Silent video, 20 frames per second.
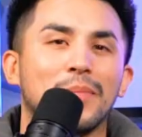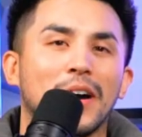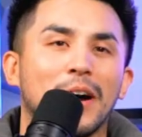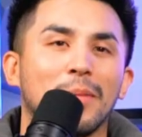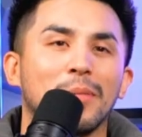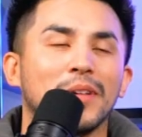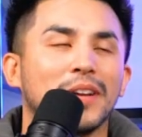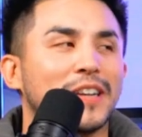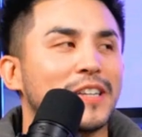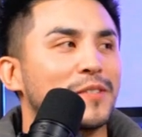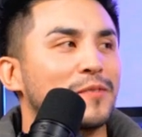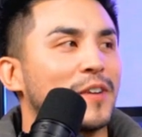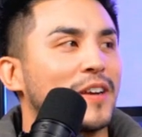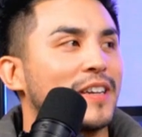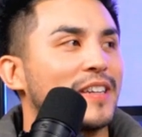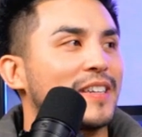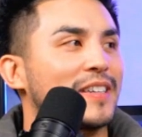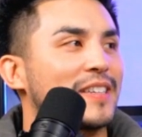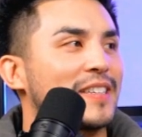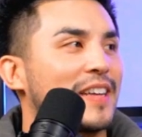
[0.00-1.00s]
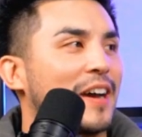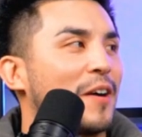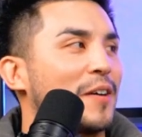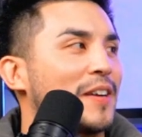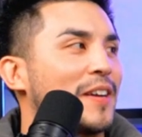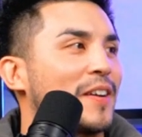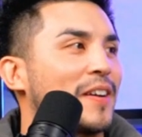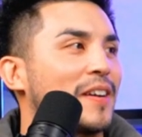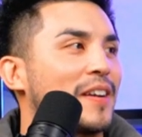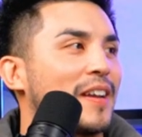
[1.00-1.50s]
public, it's funny because out
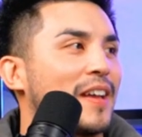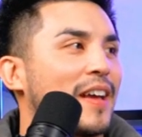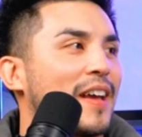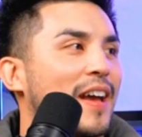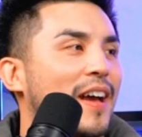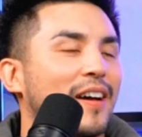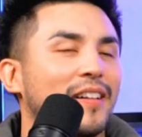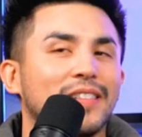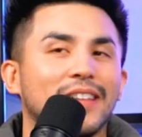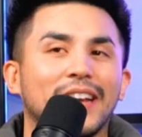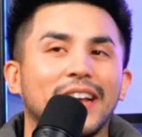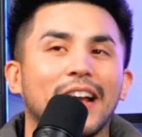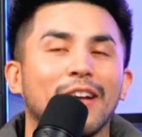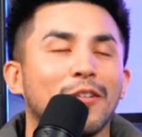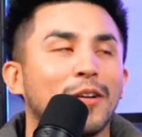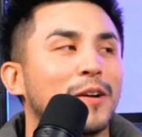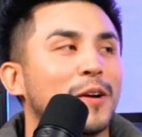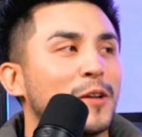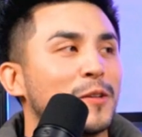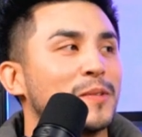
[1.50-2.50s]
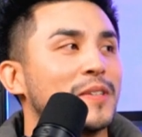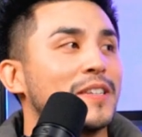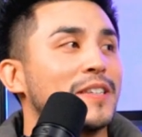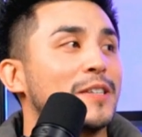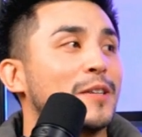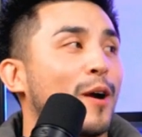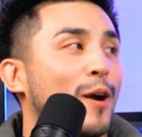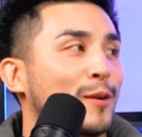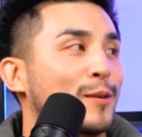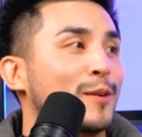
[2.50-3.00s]
here in LA, everyone calls me
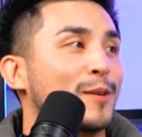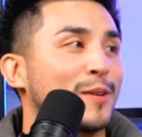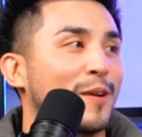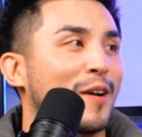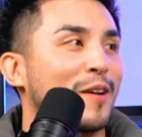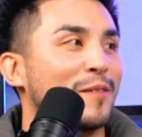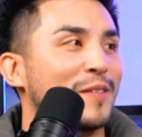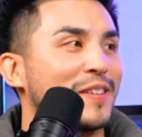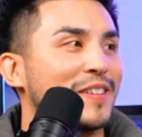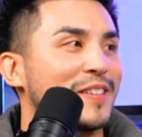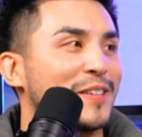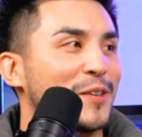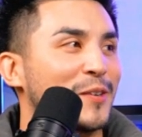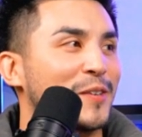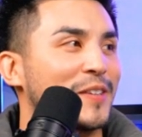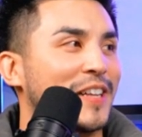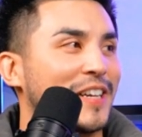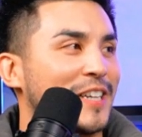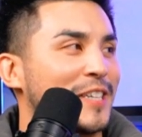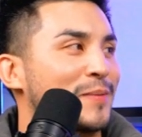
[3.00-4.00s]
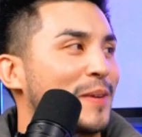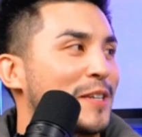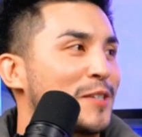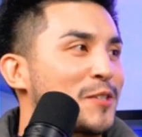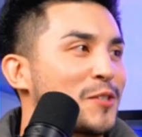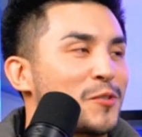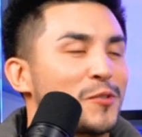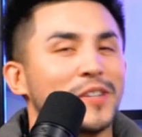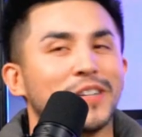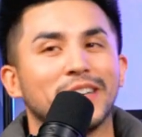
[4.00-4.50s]
Dr. Donovan, literally like my
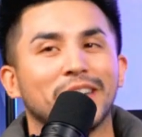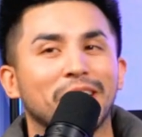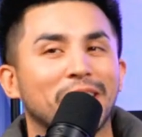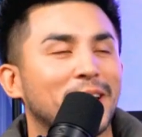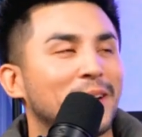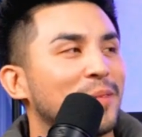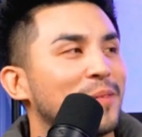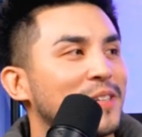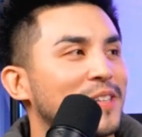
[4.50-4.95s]
street name.